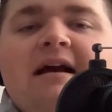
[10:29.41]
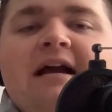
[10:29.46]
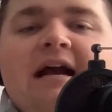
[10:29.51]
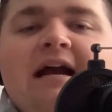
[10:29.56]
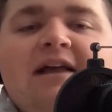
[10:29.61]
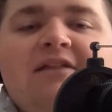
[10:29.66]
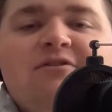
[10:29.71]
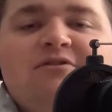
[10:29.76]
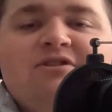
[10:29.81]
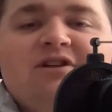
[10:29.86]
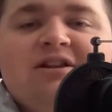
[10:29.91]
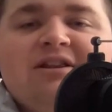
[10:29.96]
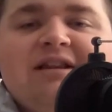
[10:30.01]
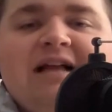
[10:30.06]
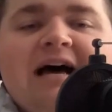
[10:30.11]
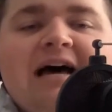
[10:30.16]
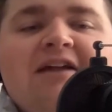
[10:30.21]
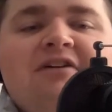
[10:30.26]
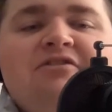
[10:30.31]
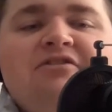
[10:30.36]
And there's a
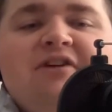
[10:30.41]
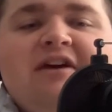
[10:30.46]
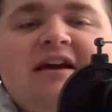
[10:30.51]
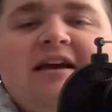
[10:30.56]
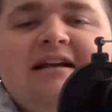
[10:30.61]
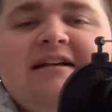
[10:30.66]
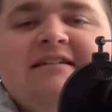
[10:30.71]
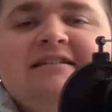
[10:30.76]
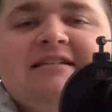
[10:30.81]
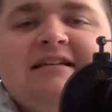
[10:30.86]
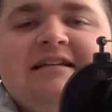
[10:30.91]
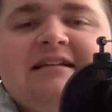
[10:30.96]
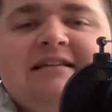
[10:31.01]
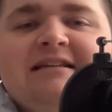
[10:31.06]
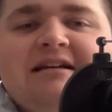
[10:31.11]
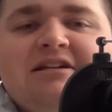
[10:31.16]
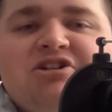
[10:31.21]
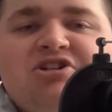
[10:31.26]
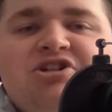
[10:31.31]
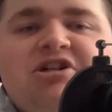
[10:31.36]
lot of things
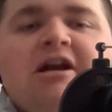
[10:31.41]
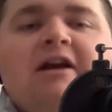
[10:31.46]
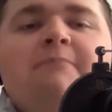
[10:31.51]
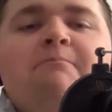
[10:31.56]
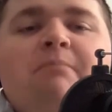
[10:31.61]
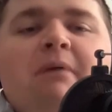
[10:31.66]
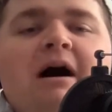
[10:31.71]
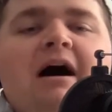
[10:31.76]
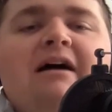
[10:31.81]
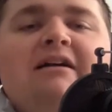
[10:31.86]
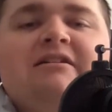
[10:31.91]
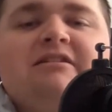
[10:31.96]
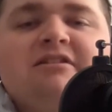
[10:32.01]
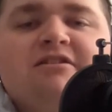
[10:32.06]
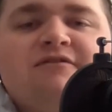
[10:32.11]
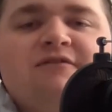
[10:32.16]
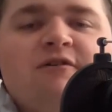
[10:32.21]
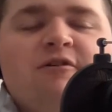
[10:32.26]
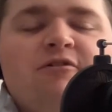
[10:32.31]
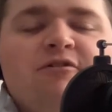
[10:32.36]
that check boxes
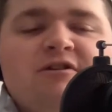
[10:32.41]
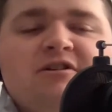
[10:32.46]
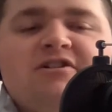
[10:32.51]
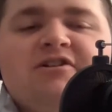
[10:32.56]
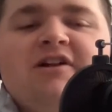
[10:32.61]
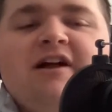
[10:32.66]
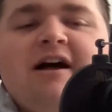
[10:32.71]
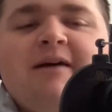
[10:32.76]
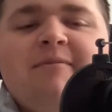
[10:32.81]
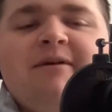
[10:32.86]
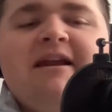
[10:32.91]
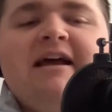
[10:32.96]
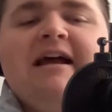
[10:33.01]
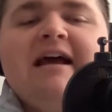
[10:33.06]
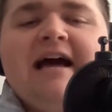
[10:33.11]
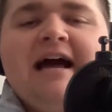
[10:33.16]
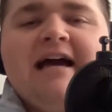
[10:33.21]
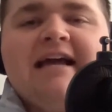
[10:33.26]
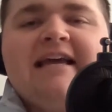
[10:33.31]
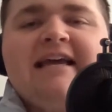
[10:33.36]
for Chris Klieman
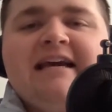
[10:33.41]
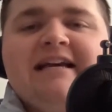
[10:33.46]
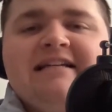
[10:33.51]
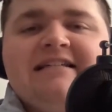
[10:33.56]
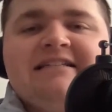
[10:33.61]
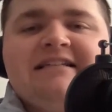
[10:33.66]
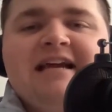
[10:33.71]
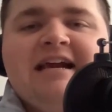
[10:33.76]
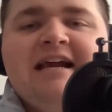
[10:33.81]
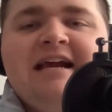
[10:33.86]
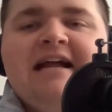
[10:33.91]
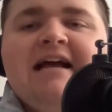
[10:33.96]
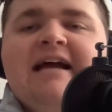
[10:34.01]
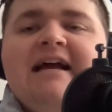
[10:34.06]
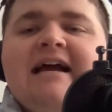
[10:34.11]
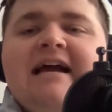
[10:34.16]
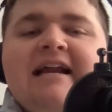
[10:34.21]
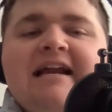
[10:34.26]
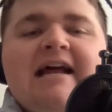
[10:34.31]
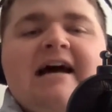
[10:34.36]
at K-State.
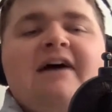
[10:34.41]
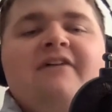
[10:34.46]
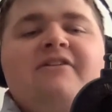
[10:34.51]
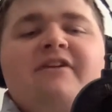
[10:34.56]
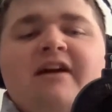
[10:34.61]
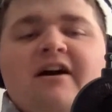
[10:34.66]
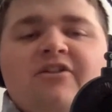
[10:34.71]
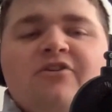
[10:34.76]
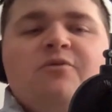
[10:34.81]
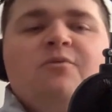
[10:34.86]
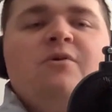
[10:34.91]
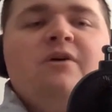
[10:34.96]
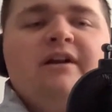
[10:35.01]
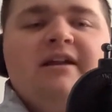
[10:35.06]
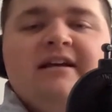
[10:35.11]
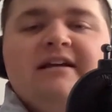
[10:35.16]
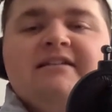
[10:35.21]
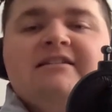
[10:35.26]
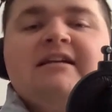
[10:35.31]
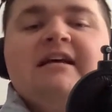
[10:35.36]
And now the other one
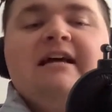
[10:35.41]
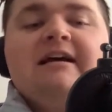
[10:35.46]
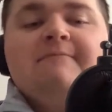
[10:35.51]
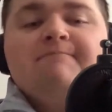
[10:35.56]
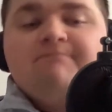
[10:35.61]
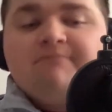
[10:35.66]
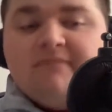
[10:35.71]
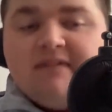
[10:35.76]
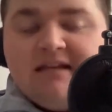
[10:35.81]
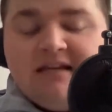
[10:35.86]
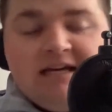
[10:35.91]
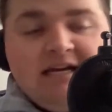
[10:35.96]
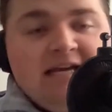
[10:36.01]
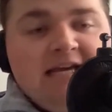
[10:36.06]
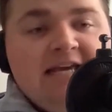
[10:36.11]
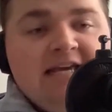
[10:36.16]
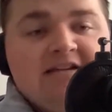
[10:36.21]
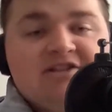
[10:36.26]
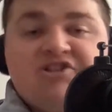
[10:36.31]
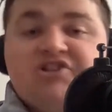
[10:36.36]
is
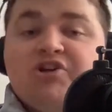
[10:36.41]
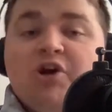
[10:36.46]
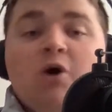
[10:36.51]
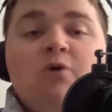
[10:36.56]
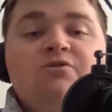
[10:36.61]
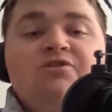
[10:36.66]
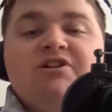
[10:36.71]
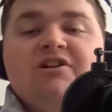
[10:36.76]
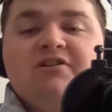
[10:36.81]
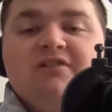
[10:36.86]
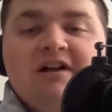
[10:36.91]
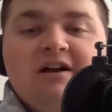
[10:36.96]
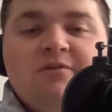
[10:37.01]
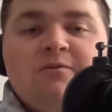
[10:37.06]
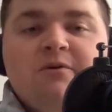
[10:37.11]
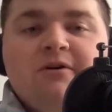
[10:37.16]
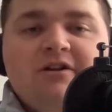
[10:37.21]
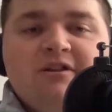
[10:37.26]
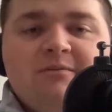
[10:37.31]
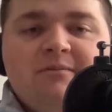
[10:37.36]
he is coaching like
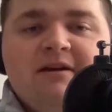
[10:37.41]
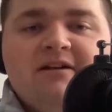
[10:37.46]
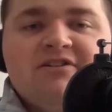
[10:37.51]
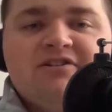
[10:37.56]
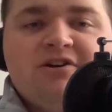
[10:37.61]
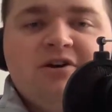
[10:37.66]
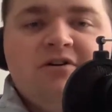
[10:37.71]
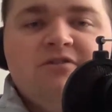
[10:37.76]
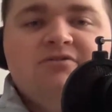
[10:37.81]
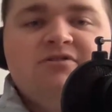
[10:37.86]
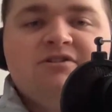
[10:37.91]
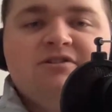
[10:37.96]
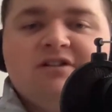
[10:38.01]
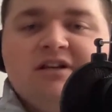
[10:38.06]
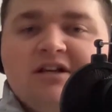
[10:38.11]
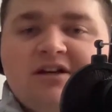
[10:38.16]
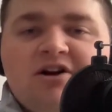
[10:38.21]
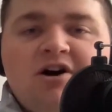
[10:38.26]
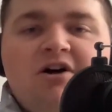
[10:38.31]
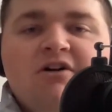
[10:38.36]
one of the best coaches
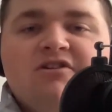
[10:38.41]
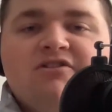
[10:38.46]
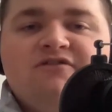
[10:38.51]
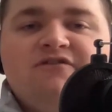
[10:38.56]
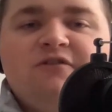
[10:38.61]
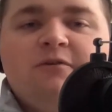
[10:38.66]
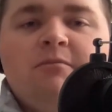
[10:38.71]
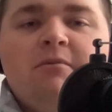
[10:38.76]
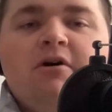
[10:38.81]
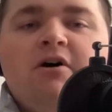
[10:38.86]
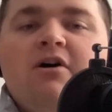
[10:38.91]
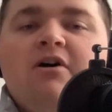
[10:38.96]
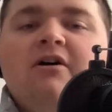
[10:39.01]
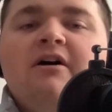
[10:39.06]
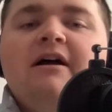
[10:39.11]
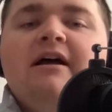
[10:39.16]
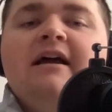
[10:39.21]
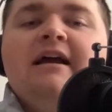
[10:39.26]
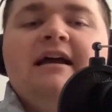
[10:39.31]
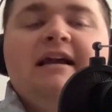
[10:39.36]
in college football,
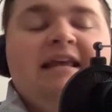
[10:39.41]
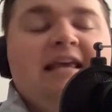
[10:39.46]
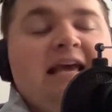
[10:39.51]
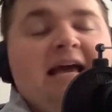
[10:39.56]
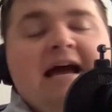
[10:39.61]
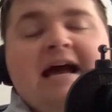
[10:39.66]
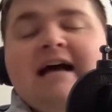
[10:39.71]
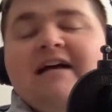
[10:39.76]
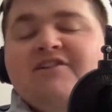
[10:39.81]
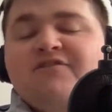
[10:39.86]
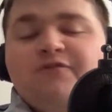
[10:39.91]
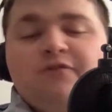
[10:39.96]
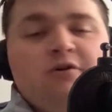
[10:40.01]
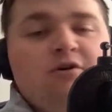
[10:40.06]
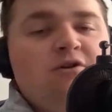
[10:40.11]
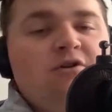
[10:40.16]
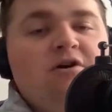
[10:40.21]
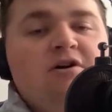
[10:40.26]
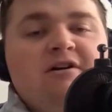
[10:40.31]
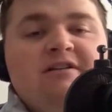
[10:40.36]
and he has for a
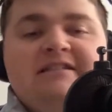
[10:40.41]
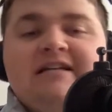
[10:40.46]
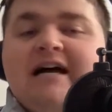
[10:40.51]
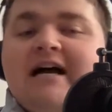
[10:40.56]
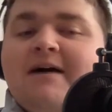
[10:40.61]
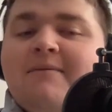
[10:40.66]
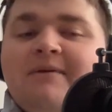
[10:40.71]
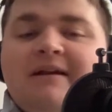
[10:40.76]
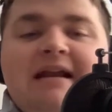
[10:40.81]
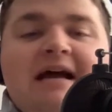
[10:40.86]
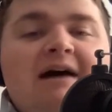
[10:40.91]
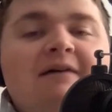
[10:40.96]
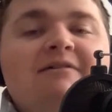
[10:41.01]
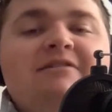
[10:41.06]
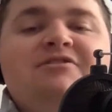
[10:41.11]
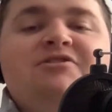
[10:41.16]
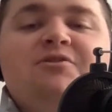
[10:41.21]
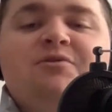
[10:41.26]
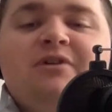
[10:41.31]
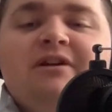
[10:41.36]
long time, but now
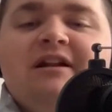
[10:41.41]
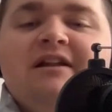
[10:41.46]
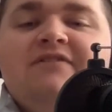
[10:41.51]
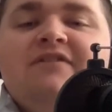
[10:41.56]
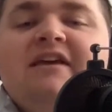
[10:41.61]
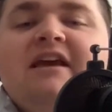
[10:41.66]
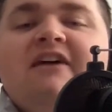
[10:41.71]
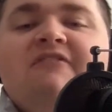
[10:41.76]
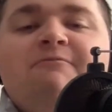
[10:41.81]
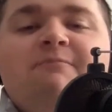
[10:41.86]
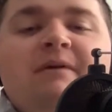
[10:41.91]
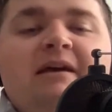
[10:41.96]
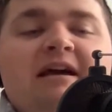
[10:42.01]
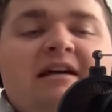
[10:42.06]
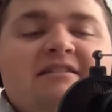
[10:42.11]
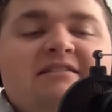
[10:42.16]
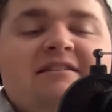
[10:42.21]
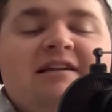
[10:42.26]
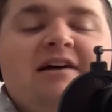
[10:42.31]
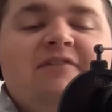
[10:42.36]
he's doing it at the
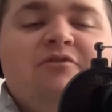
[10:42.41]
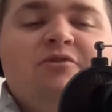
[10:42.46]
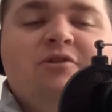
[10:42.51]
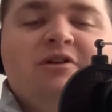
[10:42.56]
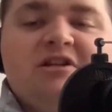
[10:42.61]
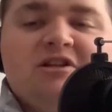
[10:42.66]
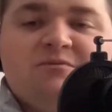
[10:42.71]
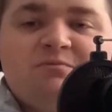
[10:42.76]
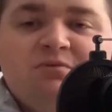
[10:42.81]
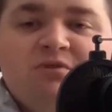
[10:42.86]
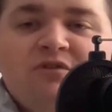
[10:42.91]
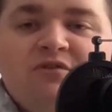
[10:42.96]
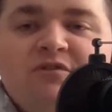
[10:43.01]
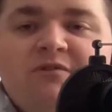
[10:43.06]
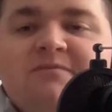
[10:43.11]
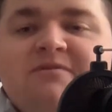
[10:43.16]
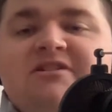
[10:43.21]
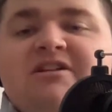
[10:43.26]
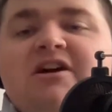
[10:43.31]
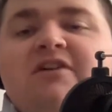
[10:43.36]
FBS level, and he's proven
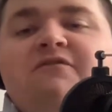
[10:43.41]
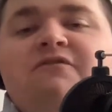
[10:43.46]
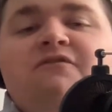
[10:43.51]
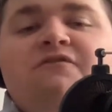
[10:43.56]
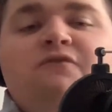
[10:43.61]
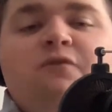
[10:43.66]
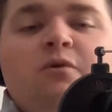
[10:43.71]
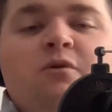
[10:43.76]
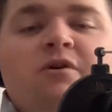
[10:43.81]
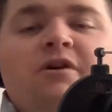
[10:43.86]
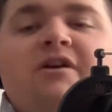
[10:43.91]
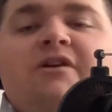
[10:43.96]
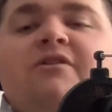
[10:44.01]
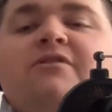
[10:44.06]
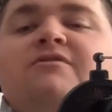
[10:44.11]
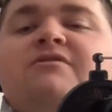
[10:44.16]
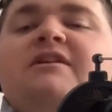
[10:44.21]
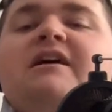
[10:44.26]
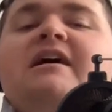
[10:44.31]
himself in 4 years